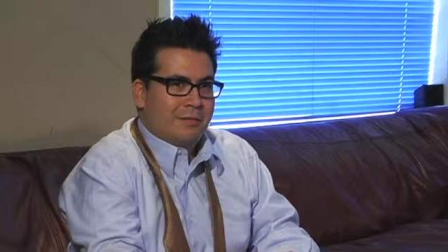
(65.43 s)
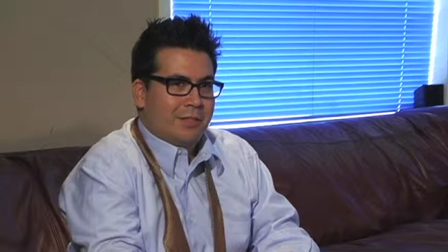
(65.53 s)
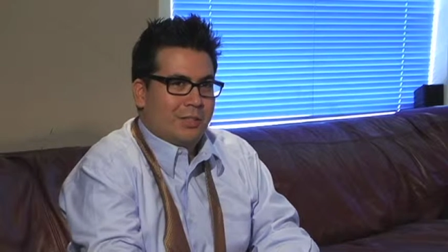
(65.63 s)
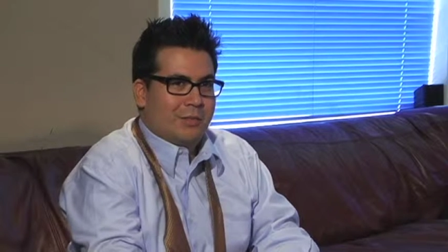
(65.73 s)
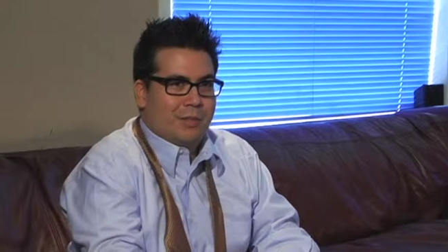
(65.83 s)

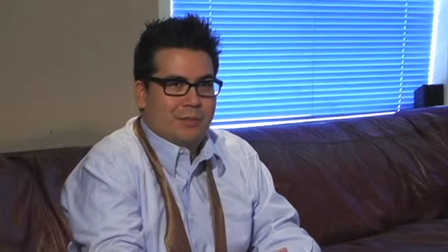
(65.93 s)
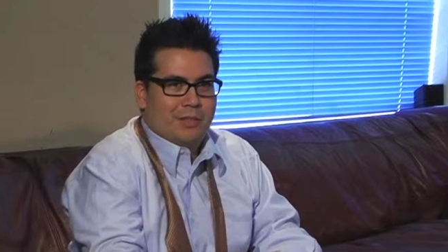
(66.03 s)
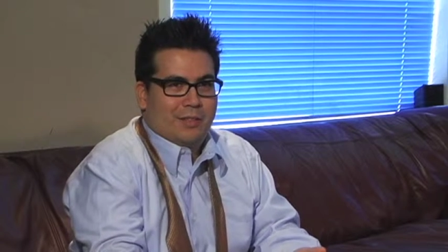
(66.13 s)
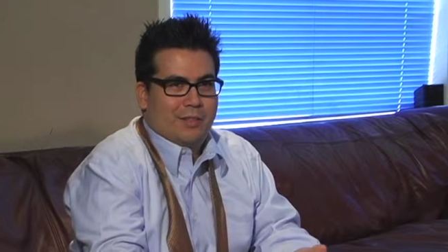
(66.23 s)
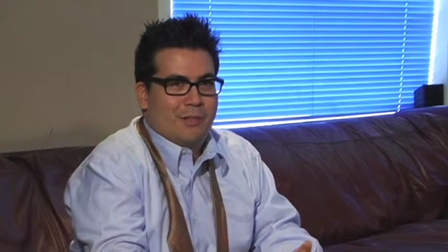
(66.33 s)
This way, when
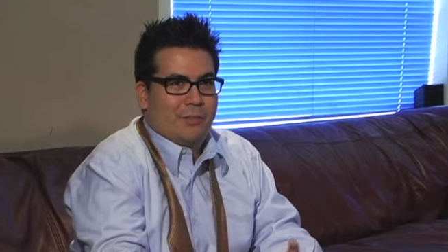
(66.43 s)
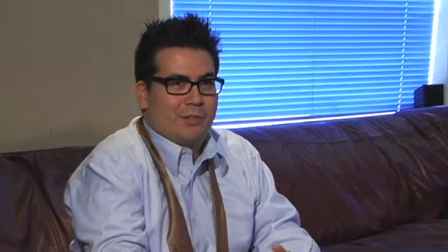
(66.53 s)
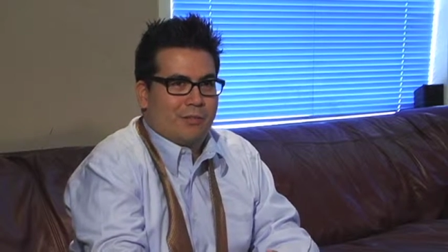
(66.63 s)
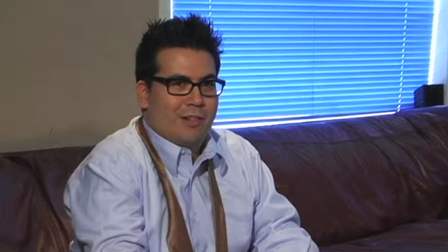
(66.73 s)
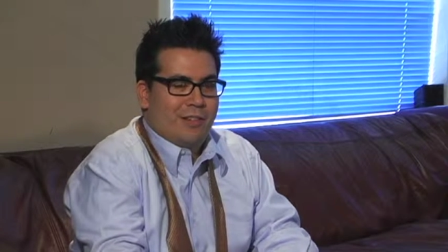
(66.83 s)
the time
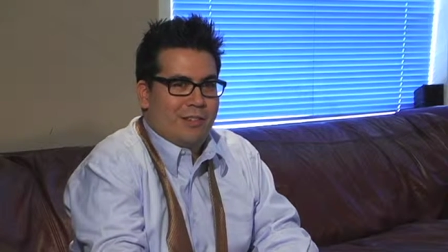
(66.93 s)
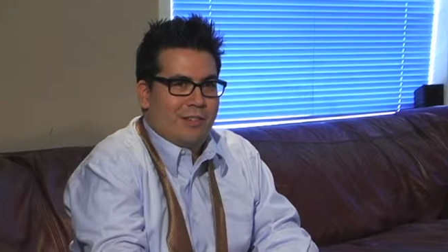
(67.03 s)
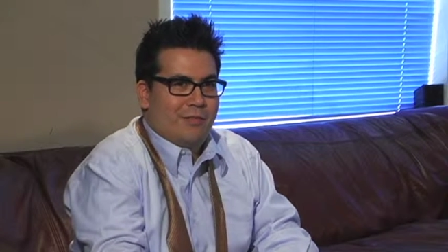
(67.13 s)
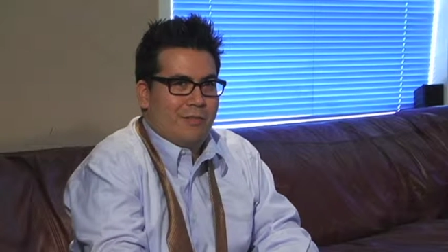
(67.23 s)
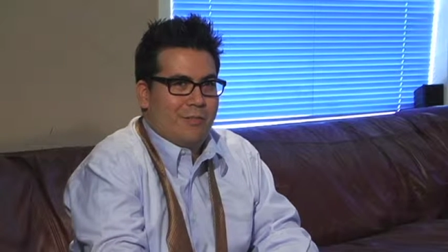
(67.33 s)
is right,
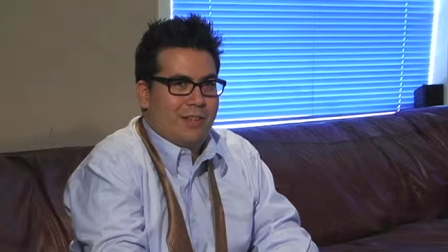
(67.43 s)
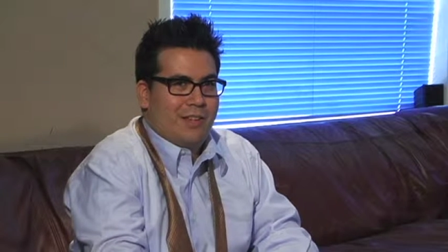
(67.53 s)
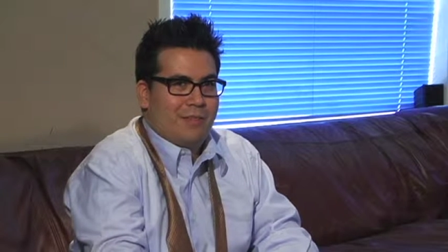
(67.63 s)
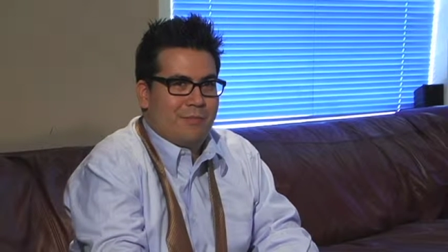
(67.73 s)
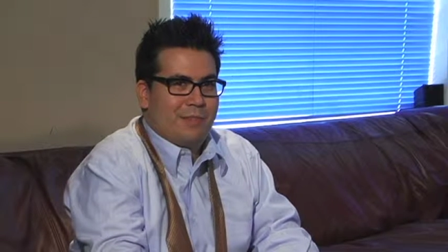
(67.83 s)
you and me
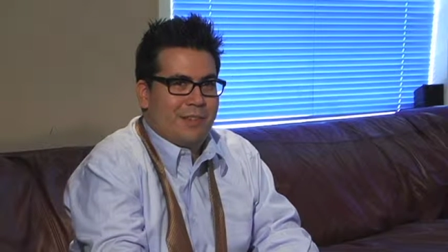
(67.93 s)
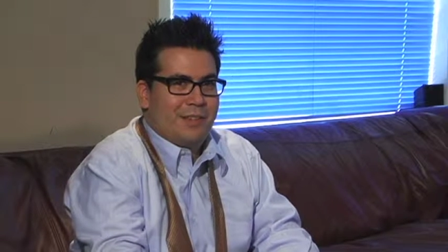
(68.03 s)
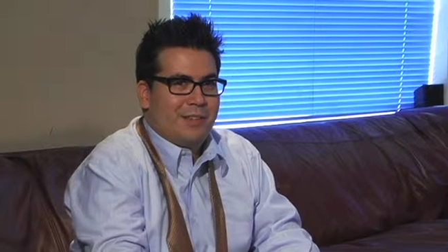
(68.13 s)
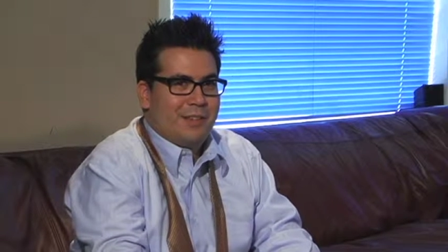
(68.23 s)
can be